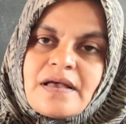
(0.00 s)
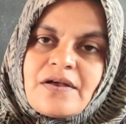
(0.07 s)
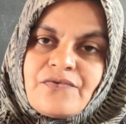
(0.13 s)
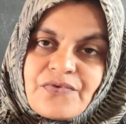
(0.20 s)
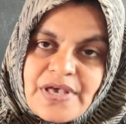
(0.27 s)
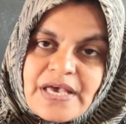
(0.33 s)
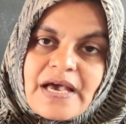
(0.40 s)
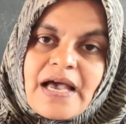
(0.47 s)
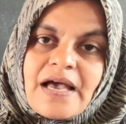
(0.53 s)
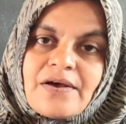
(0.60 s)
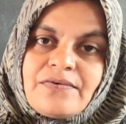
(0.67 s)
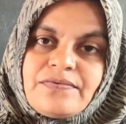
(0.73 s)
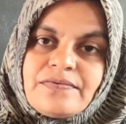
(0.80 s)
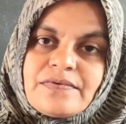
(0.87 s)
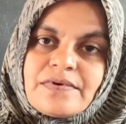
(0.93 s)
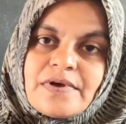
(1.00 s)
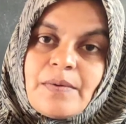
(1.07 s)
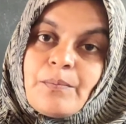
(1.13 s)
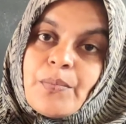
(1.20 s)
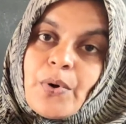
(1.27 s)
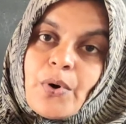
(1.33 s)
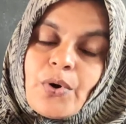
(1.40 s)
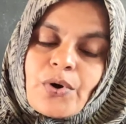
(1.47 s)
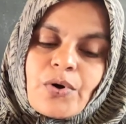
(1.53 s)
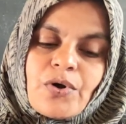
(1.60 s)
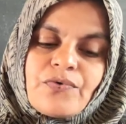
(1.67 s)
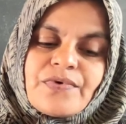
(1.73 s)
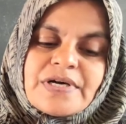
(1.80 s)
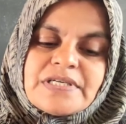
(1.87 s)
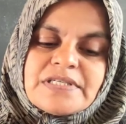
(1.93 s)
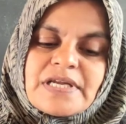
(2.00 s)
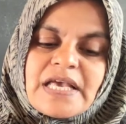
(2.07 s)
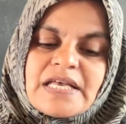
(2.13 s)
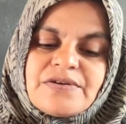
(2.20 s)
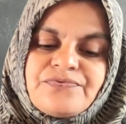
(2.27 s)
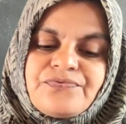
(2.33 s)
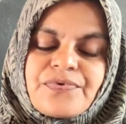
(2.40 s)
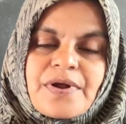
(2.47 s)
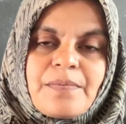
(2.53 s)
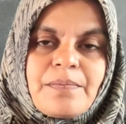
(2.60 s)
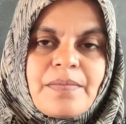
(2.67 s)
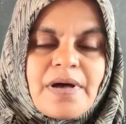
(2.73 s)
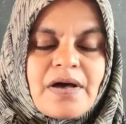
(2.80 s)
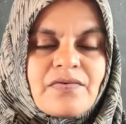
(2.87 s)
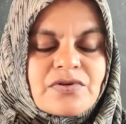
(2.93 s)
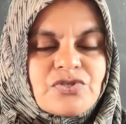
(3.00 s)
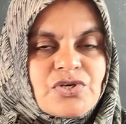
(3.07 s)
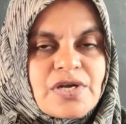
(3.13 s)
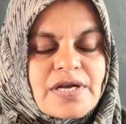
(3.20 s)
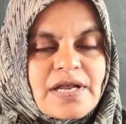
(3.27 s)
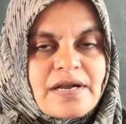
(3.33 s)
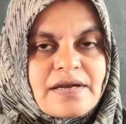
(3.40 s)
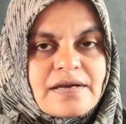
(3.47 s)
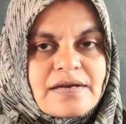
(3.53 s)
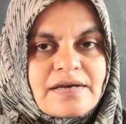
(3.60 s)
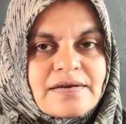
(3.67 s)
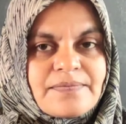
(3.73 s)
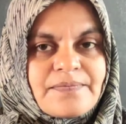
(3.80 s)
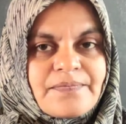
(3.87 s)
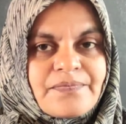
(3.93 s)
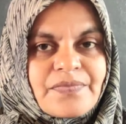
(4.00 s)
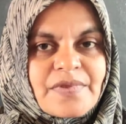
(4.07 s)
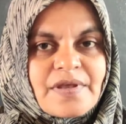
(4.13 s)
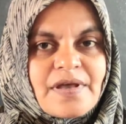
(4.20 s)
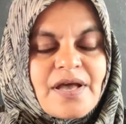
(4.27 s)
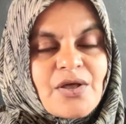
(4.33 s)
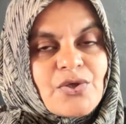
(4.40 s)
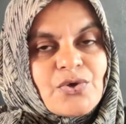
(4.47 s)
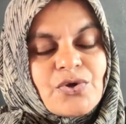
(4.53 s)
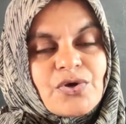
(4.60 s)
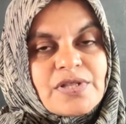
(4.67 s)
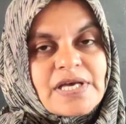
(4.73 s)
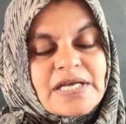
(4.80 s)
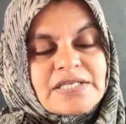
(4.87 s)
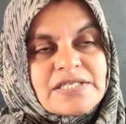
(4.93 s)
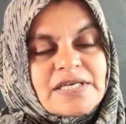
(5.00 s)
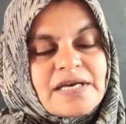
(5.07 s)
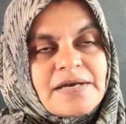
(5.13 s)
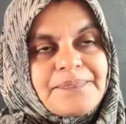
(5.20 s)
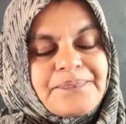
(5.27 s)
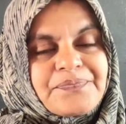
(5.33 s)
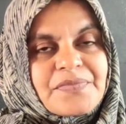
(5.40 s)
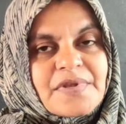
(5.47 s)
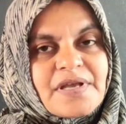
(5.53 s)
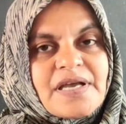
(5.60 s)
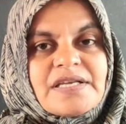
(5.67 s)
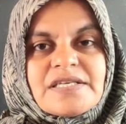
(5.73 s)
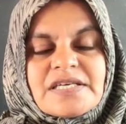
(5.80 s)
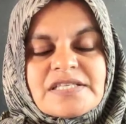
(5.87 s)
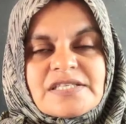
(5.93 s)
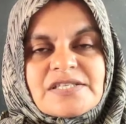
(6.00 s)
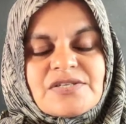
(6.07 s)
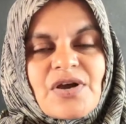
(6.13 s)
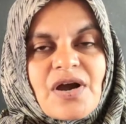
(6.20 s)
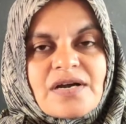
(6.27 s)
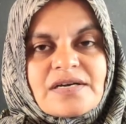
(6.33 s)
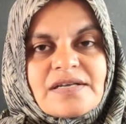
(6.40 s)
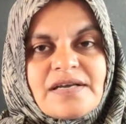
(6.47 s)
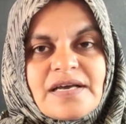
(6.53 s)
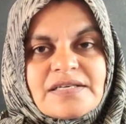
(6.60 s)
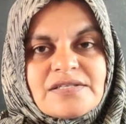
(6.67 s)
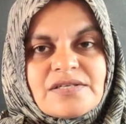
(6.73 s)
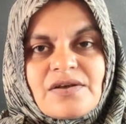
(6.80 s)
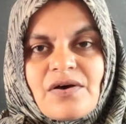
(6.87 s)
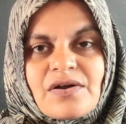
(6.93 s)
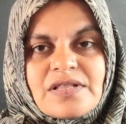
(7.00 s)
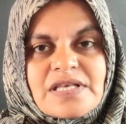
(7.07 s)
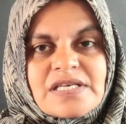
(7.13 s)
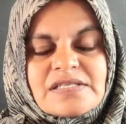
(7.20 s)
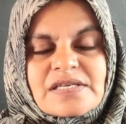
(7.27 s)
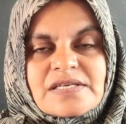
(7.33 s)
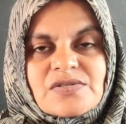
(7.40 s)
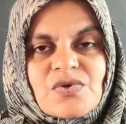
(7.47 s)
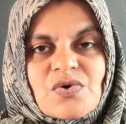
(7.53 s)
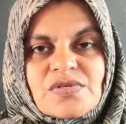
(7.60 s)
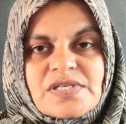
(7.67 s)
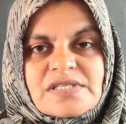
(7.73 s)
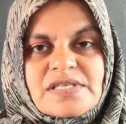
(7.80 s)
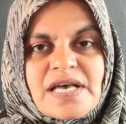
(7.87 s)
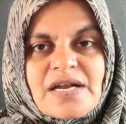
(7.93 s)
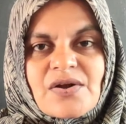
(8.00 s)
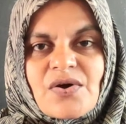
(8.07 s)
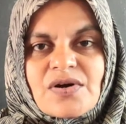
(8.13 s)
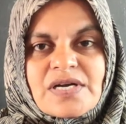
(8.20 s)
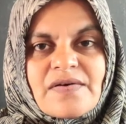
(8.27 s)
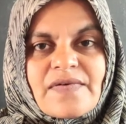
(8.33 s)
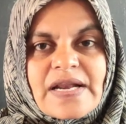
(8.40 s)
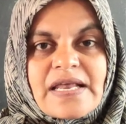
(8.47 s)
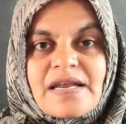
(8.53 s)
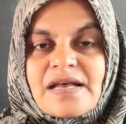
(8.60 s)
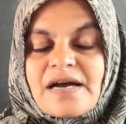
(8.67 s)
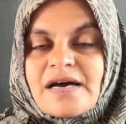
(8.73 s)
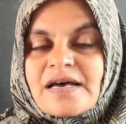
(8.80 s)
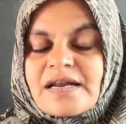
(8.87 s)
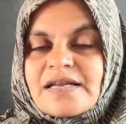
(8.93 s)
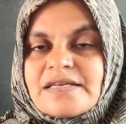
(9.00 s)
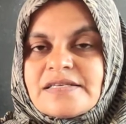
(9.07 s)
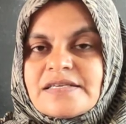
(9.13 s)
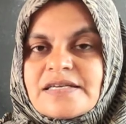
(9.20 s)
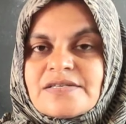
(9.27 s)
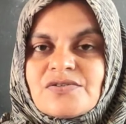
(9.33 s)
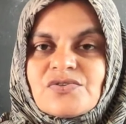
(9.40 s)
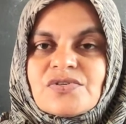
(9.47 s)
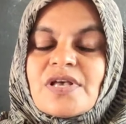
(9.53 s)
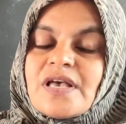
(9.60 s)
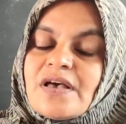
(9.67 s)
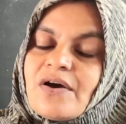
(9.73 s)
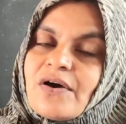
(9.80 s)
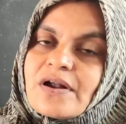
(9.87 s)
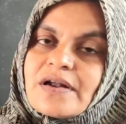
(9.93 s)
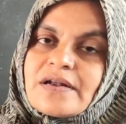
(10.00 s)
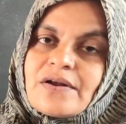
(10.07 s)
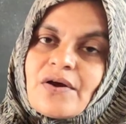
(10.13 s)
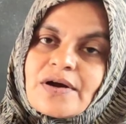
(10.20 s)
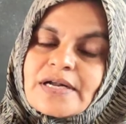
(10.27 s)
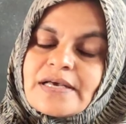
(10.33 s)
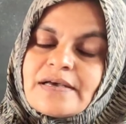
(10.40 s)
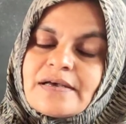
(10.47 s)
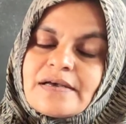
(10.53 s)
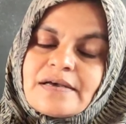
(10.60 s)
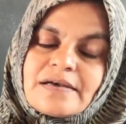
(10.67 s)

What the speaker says: We have borrowed it from our children. You know that it is not get, or these resources are not our inheritance, or not